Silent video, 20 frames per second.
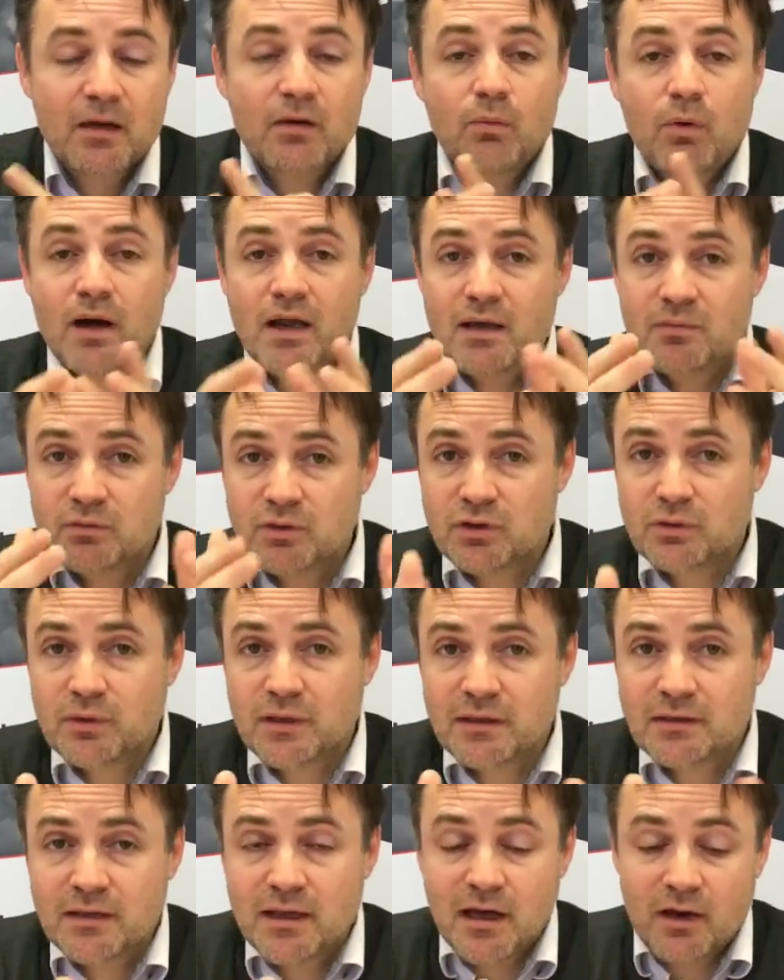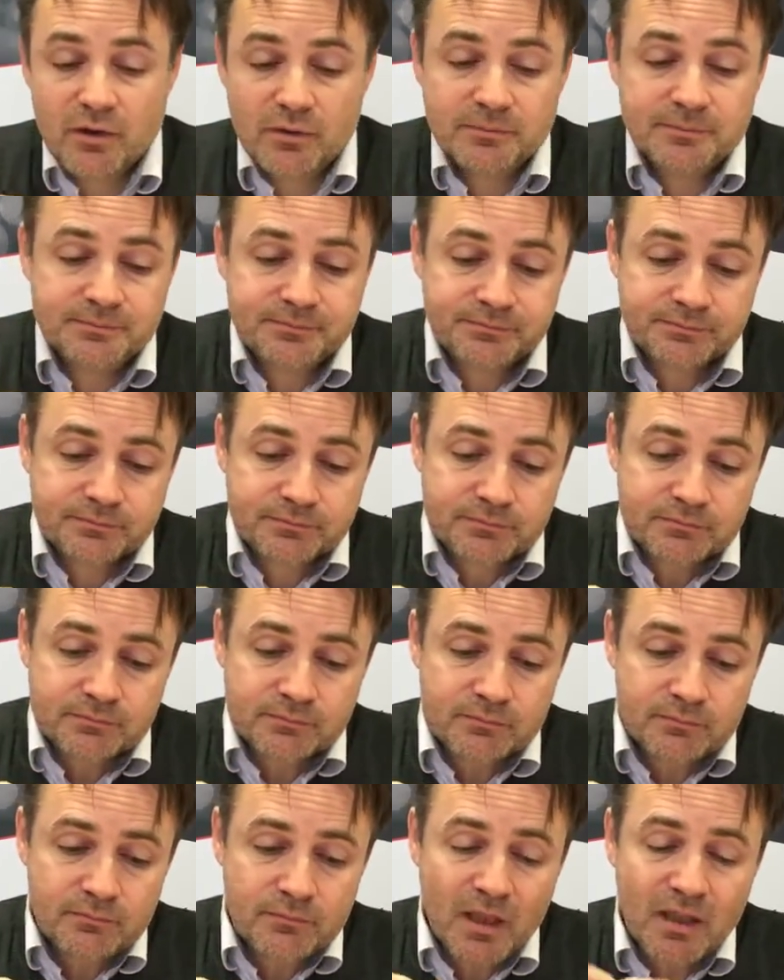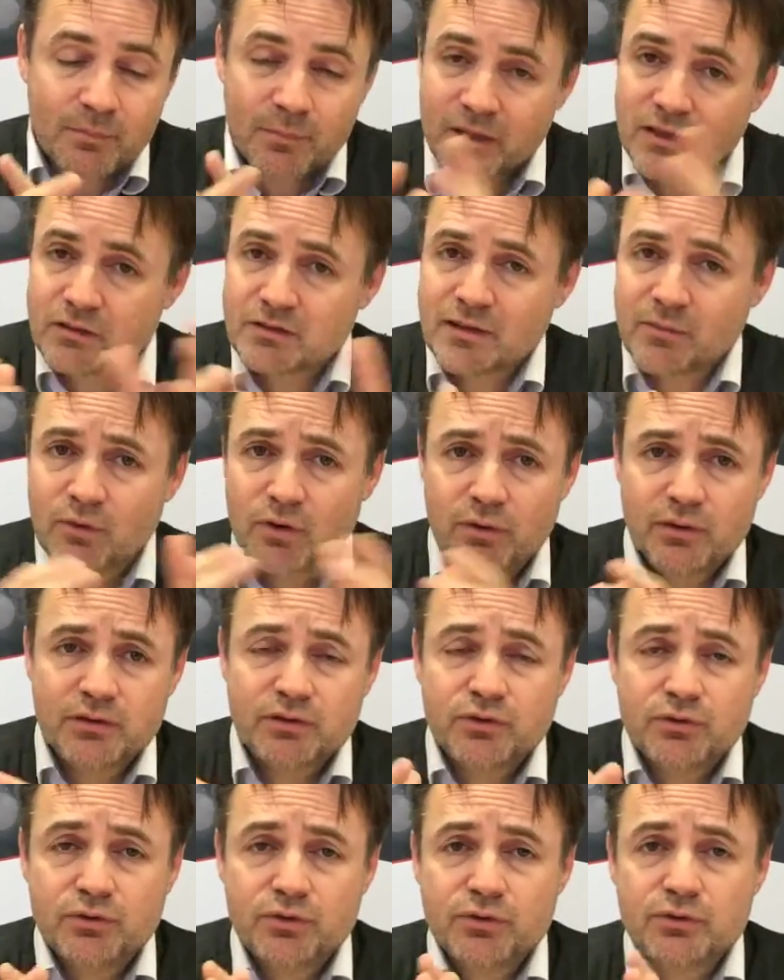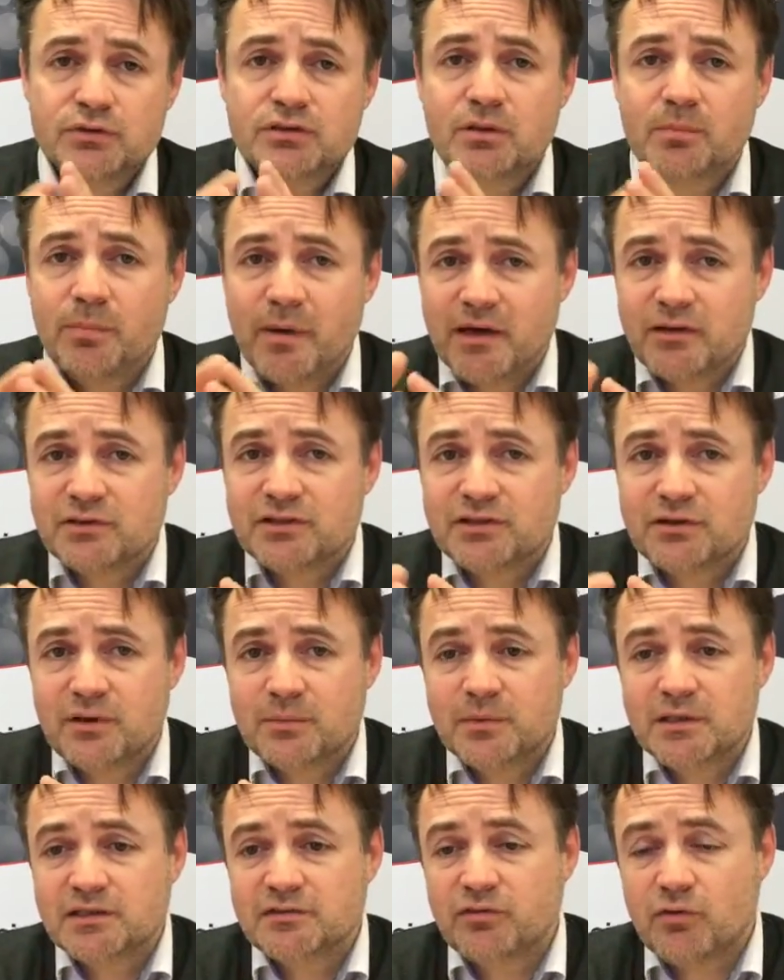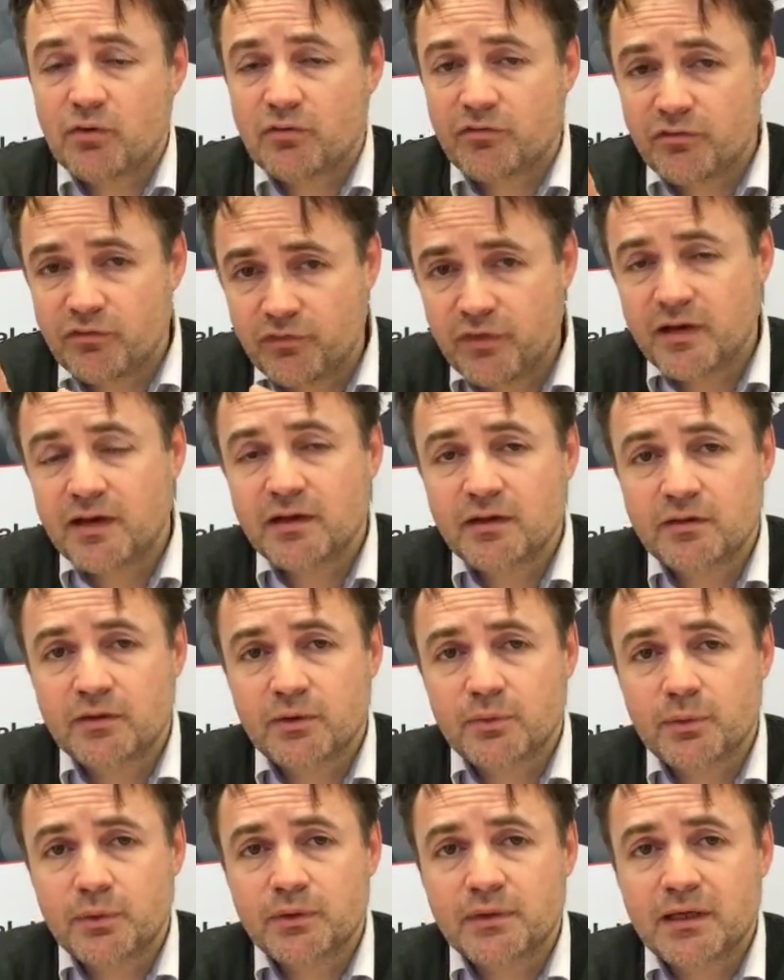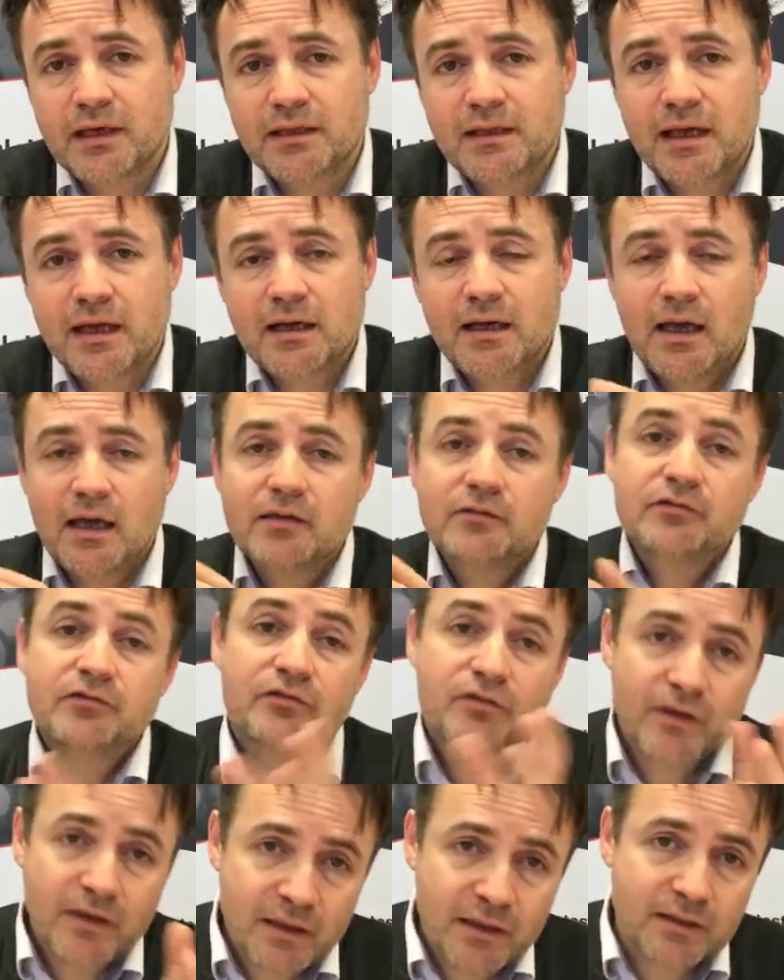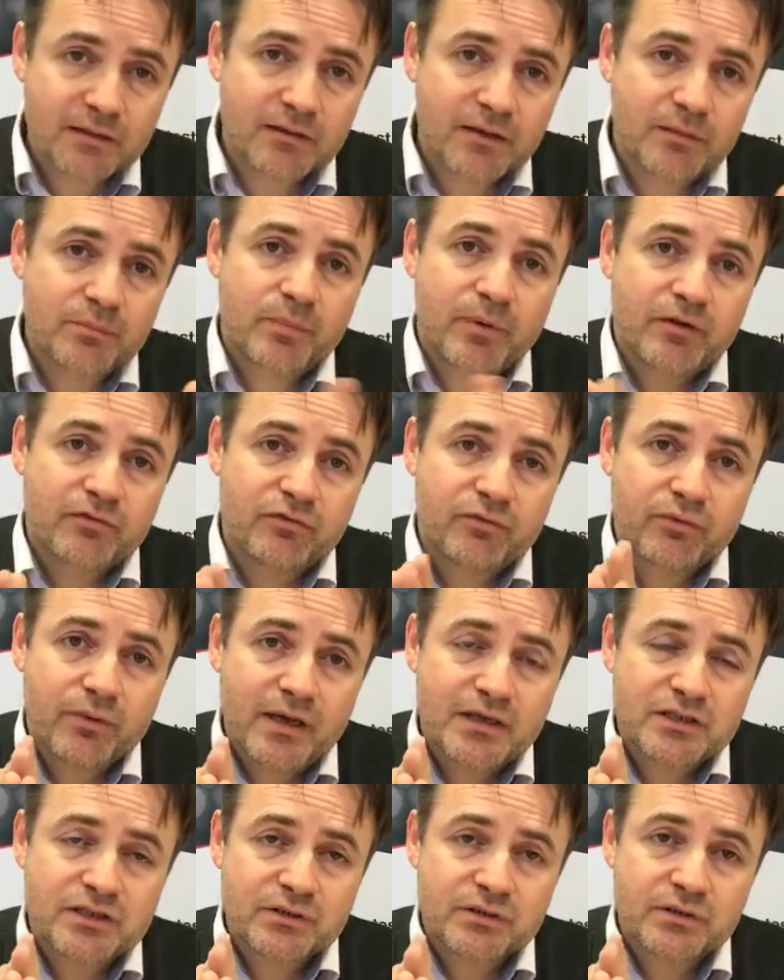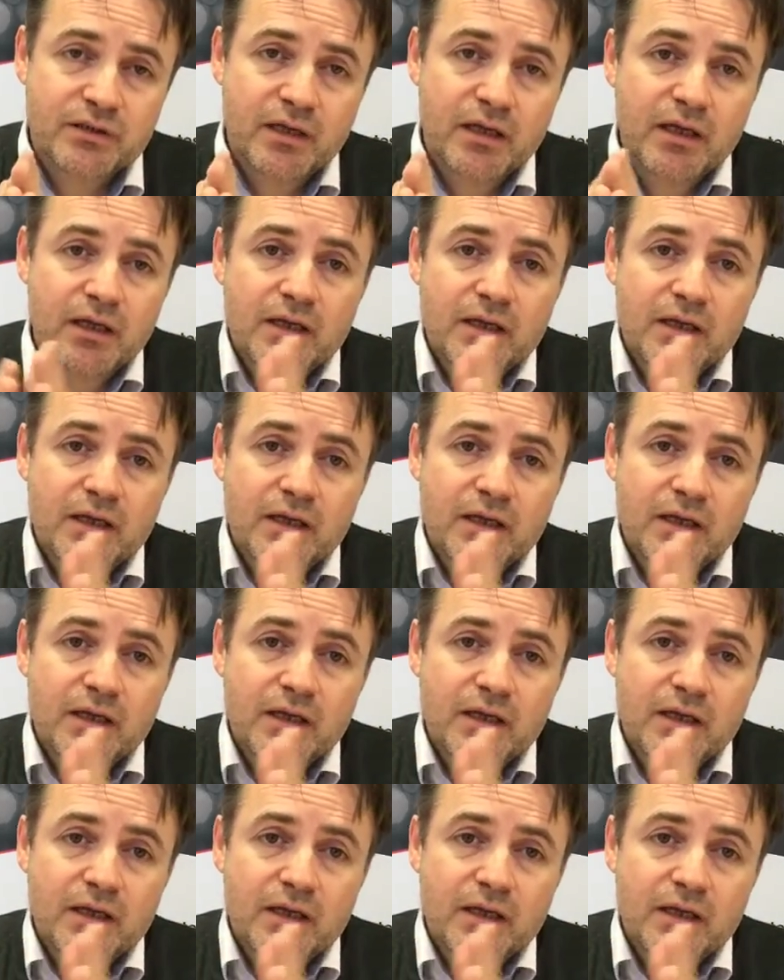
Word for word: What I'm doing now, because I'm going to use the bioceramics for filling the root canal and filling the perforation,